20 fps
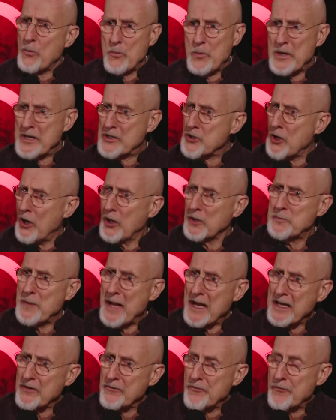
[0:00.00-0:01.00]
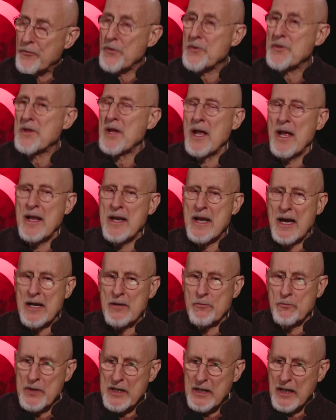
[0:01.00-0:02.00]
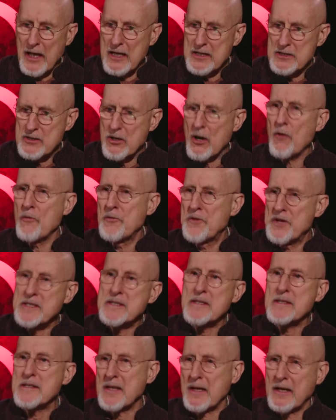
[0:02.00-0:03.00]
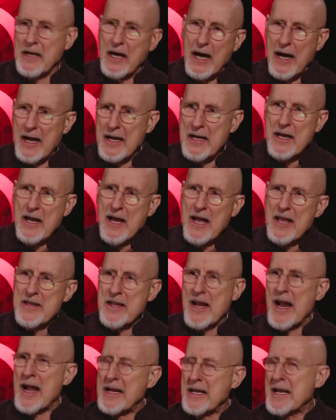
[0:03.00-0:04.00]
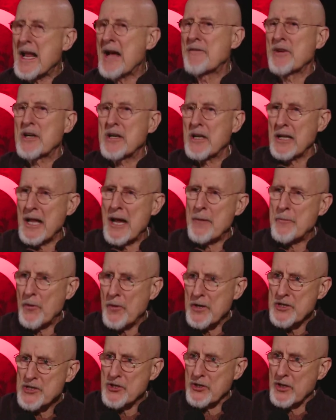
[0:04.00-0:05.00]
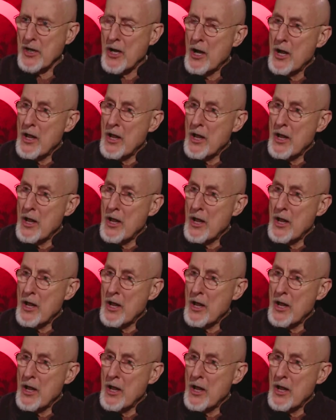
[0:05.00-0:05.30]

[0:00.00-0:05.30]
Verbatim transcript: We talked back and forth. And I realized, oh, this is a guy that I can have a collaboration.